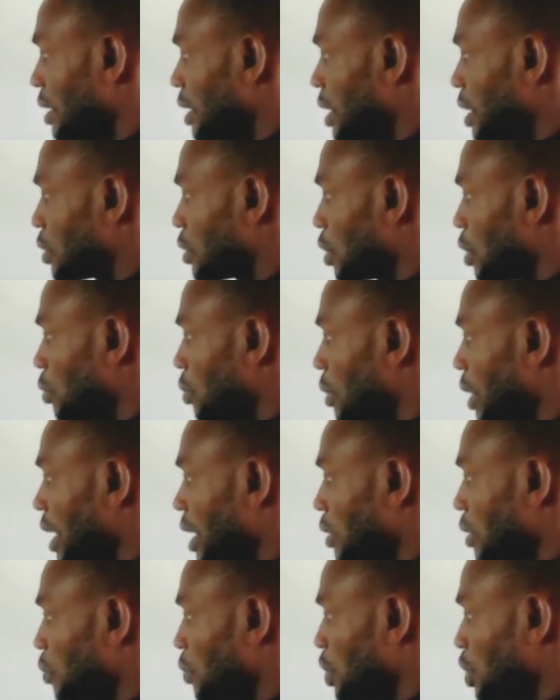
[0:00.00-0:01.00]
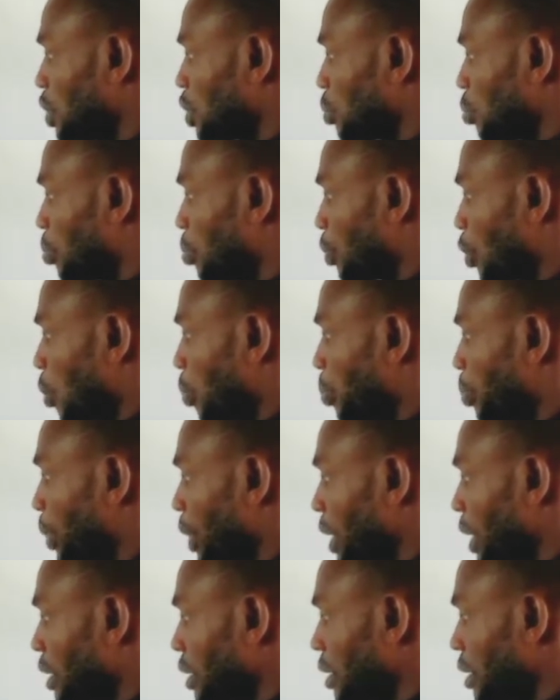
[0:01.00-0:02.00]
this one will end with
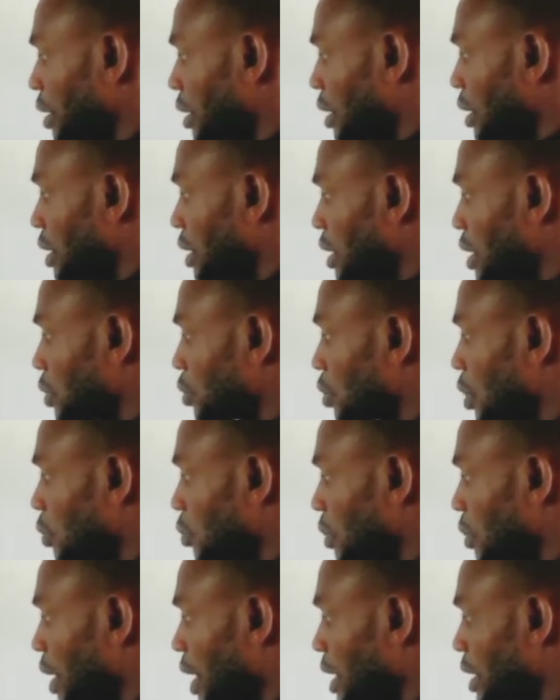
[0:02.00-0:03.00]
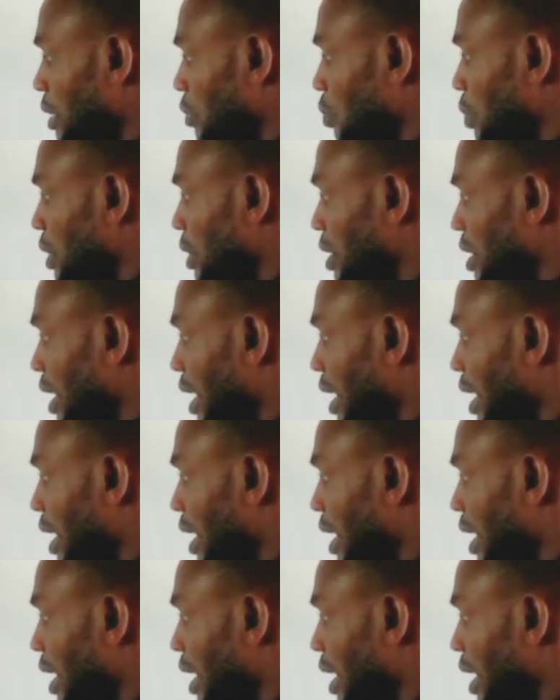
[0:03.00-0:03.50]
propane, this one will end with